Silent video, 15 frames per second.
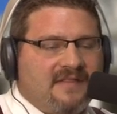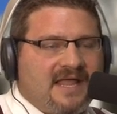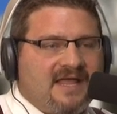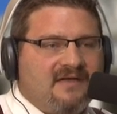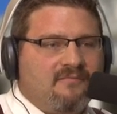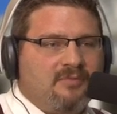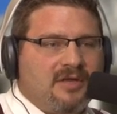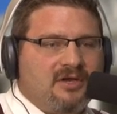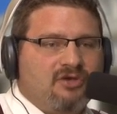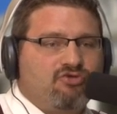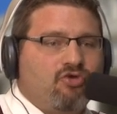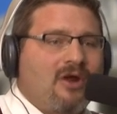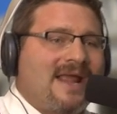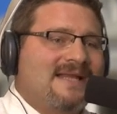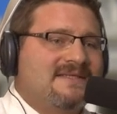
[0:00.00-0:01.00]
They have been
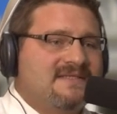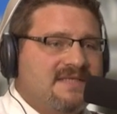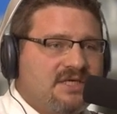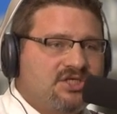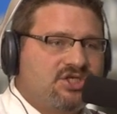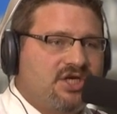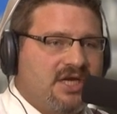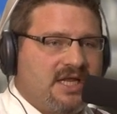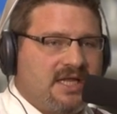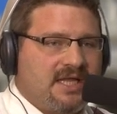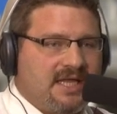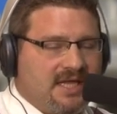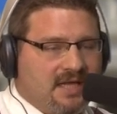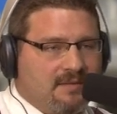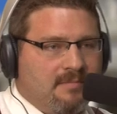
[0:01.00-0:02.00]
transitioning
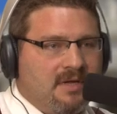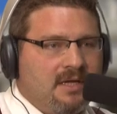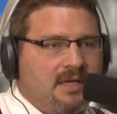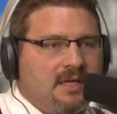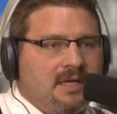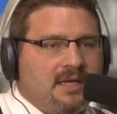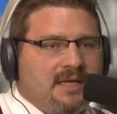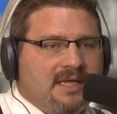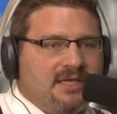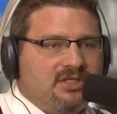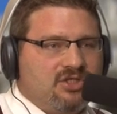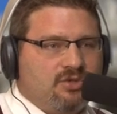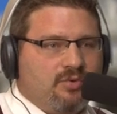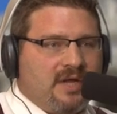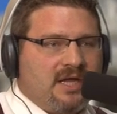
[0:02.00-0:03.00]
him
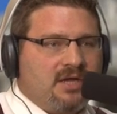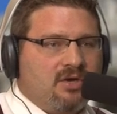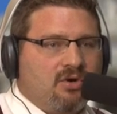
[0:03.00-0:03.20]
into a mm-hmm.